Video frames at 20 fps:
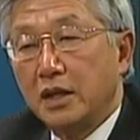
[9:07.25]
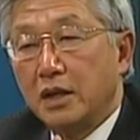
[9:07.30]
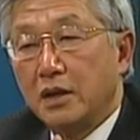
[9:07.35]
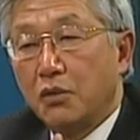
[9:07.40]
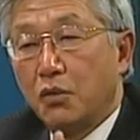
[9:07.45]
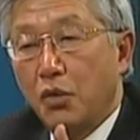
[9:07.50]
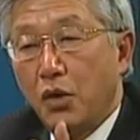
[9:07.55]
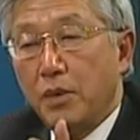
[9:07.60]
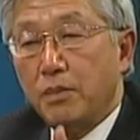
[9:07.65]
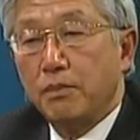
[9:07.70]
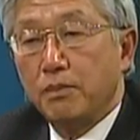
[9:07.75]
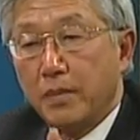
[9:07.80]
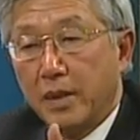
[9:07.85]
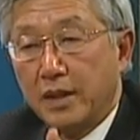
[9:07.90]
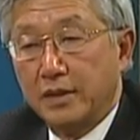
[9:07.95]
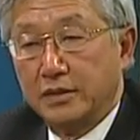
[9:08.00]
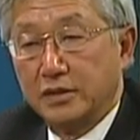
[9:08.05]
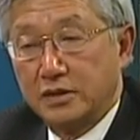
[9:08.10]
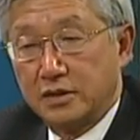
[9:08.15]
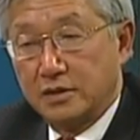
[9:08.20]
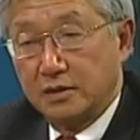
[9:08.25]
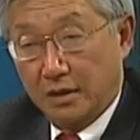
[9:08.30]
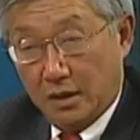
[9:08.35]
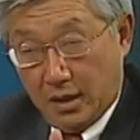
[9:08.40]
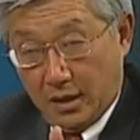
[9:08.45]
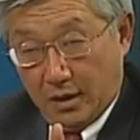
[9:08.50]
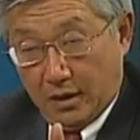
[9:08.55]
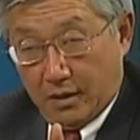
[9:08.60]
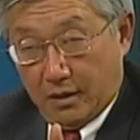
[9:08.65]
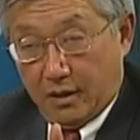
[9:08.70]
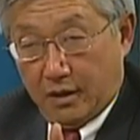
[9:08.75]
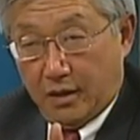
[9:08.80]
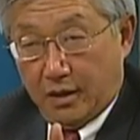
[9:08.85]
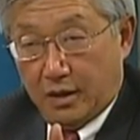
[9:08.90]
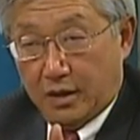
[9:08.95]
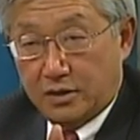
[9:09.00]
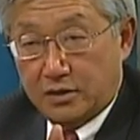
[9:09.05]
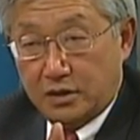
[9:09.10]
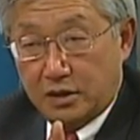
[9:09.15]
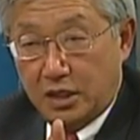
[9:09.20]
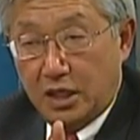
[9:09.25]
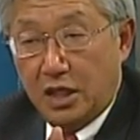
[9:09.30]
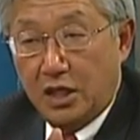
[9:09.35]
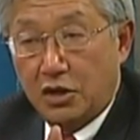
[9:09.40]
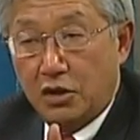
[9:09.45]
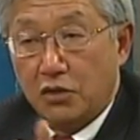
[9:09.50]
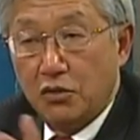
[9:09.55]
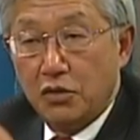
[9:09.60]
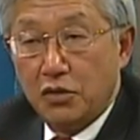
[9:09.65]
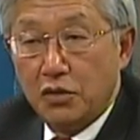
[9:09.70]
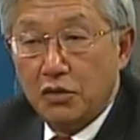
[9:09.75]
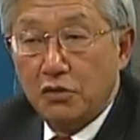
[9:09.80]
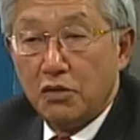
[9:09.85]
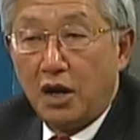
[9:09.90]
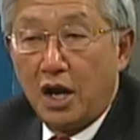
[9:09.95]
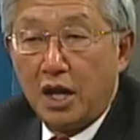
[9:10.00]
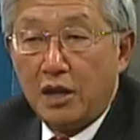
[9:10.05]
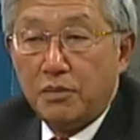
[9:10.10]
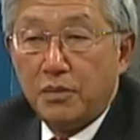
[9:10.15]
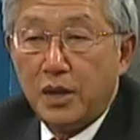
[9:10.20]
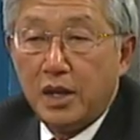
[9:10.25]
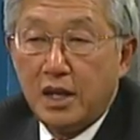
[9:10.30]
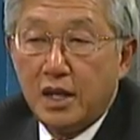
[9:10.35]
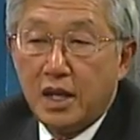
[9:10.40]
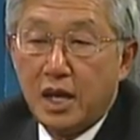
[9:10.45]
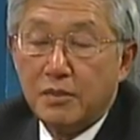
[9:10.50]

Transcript: equipments. It's equipments,